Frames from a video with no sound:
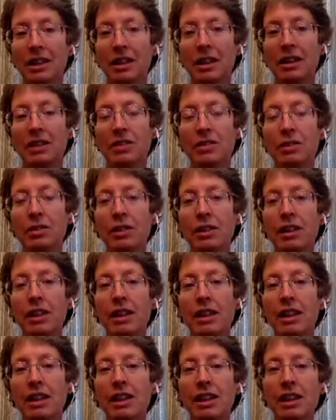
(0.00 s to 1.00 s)
and so the,
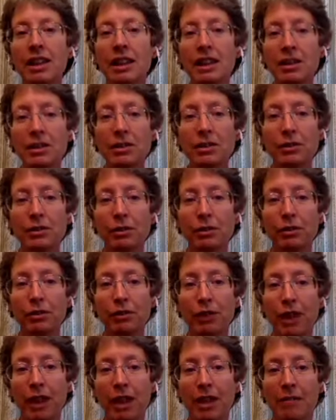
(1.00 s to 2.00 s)
the integral
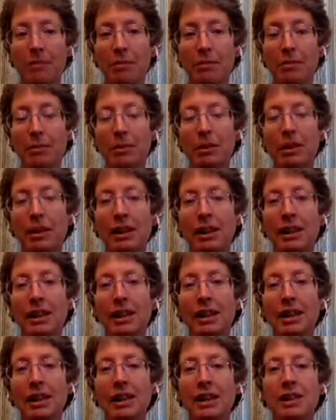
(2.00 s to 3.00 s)
frame
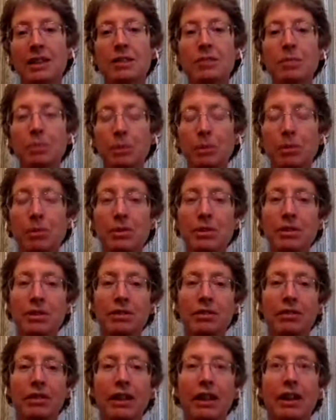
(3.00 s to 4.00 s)
really explores the
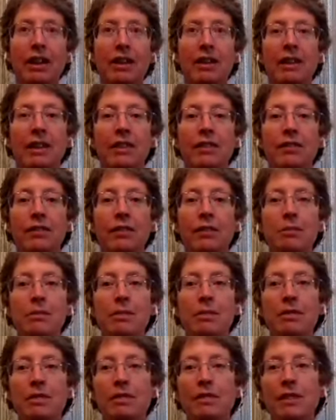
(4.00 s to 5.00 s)
fact that from
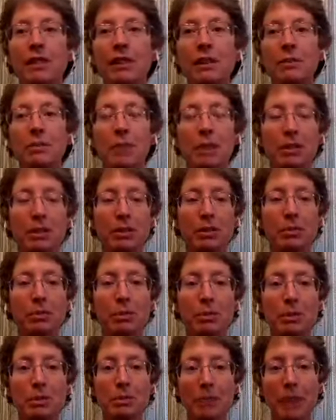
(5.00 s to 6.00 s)
a developmental
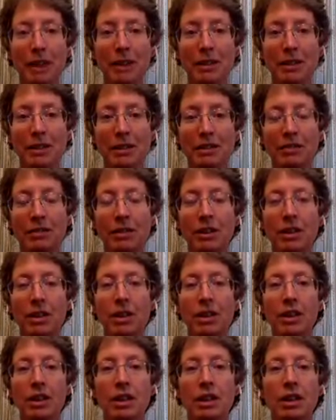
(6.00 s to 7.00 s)
perspective
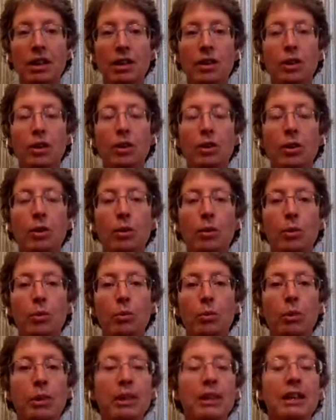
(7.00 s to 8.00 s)
you know
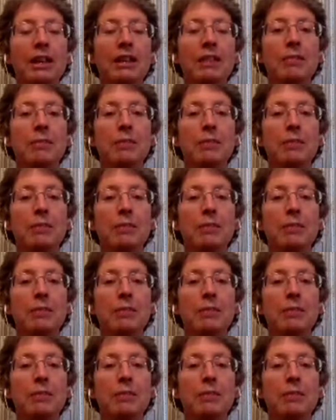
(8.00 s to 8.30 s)
we can